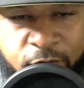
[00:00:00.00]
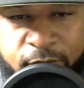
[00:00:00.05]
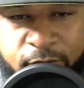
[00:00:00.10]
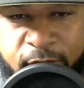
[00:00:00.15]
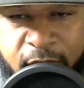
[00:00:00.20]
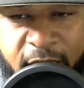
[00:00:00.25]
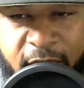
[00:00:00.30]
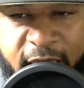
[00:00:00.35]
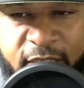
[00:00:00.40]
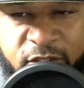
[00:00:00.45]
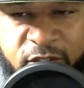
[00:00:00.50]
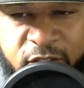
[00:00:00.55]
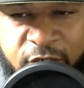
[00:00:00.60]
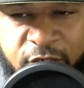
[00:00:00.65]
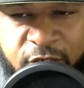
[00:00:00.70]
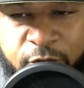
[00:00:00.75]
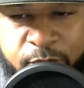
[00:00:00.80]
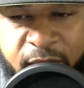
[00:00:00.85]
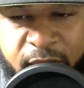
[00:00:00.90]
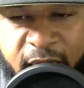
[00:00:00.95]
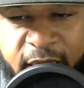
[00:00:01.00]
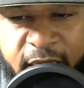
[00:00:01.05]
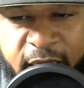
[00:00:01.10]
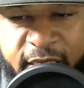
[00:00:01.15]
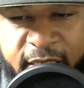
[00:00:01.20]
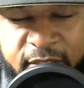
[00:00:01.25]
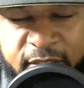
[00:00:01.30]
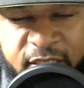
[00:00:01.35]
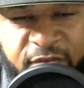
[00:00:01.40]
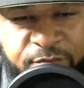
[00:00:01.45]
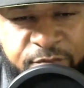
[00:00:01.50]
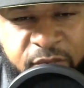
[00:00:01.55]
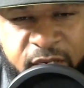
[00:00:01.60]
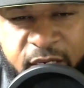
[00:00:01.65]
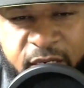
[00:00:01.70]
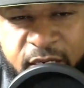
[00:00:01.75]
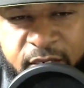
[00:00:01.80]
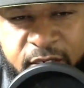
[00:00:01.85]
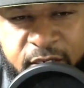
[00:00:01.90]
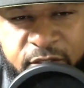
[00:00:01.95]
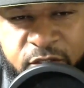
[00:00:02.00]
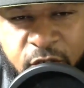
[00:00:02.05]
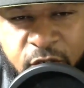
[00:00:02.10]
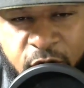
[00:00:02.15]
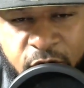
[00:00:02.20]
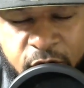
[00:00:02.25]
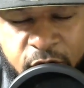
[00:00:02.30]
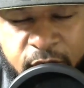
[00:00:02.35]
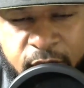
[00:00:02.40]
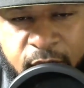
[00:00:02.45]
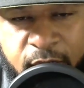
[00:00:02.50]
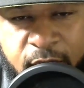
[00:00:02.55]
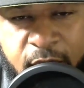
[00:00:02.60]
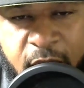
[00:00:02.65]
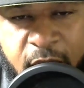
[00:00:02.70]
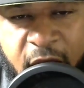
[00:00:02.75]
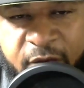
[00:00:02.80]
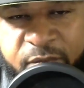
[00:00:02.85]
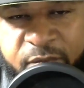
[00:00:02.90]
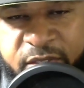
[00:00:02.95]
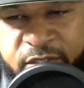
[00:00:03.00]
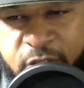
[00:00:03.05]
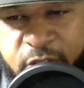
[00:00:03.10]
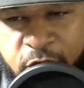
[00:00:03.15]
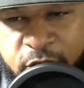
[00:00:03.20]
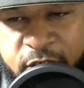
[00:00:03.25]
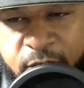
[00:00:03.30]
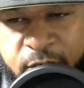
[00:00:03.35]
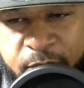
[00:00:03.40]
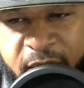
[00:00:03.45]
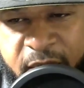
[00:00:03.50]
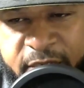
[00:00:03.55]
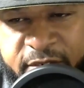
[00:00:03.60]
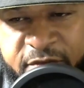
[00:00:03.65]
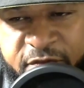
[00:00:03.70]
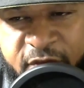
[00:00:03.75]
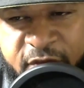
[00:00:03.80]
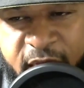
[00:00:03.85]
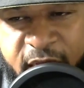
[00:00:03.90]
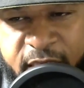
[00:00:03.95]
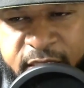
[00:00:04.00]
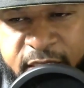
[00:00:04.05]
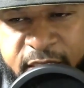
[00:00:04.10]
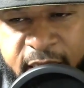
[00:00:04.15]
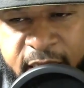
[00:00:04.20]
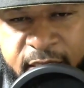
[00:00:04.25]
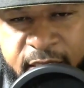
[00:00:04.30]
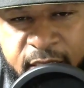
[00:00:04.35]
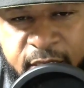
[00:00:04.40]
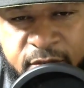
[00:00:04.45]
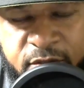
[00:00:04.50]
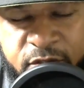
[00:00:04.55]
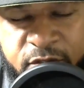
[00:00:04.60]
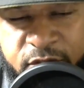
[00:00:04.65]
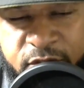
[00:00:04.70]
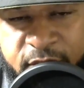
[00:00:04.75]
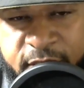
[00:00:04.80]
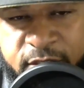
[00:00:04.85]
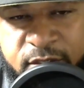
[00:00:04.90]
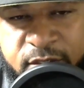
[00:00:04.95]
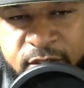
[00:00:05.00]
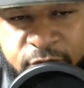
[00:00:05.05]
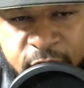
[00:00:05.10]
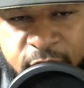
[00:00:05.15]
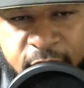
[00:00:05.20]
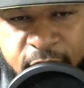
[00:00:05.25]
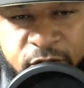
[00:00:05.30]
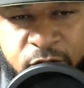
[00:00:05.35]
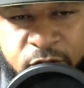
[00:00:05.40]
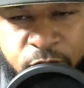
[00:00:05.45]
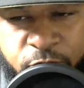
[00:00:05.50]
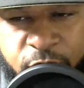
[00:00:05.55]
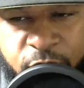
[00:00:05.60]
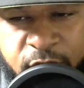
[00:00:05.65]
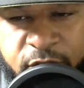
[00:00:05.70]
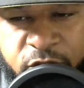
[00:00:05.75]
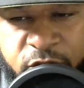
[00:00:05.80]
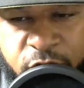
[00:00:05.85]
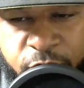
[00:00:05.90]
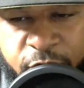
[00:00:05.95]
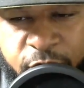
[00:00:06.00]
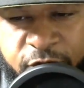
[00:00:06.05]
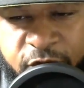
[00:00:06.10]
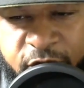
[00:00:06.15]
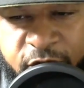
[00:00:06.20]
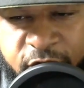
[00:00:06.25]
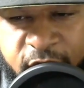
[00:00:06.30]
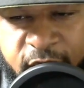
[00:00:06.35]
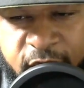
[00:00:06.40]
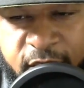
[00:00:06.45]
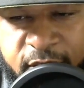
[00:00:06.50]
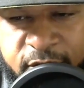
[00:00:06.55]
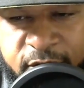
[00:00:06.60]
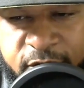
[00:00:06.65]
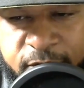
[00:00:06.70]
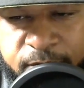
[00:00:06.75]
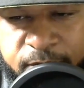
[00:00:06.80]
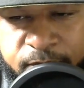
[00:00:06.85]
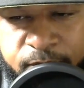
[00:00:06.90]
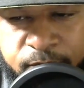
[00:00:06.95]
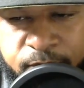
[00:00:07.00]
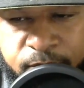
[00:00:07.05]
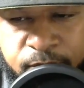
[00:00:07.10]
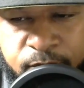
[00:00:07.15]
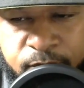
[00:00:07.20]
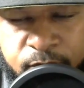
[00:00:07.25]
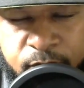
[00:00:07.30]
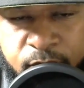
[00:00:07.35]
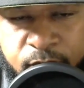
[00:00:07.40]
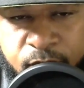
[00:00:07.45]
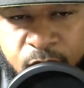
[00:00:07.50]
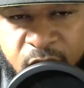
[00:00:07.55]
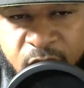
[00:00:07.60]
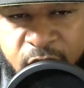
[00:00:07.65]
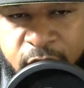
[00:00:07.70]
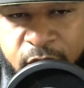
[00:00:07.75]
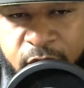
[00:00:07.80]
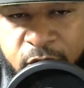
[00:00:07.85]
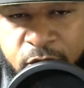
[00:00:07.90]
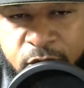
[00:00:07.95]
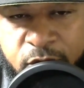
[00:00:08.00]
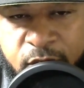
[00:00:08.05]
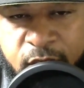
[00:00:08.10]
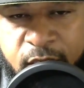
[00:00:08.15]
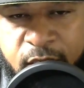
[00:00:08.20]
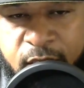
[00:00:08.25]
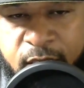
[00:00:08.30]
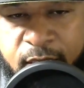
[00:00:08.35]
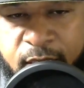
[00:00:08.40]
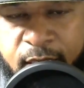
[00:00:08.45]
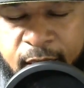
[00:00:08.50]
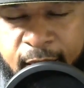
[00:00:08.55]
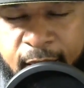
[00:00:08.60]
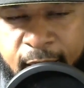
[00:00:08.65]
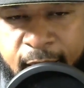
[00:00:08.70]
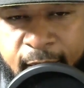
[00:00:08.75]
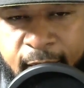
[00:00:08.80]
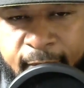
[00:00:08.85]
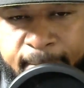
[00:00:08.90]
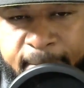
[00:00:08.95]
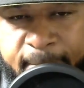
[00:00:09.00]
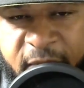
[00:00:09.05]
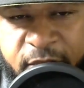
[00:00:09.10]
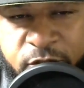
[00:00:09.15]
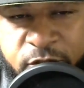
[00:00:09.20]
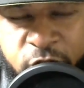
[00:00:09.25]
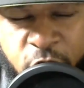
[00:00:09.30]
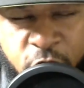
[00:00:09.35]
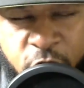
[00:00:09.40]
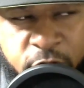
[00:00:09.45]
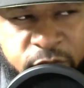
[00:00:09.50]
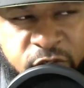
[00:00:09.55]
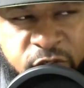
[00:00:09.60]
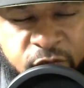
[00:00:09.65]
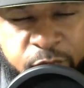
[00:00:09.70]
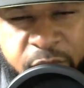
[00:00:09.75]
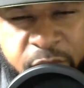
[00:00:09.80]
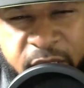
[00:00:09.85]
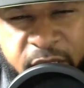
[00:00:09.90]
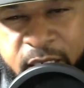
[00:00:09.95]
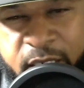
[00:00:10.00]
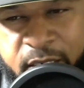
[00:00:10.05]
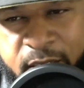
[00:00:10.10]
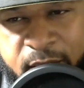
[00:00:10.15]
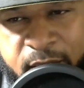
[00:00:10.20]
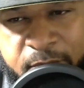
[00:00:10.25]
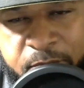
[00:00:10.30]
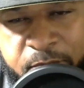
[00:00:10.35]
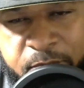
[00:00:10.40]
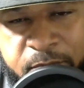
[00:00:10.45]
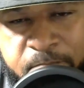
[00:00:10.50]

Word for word: the last several podcasts, I've been hitting this hard. I've been talking about the fact that the Saints have done some really terrific things, you know, in terms of picking up,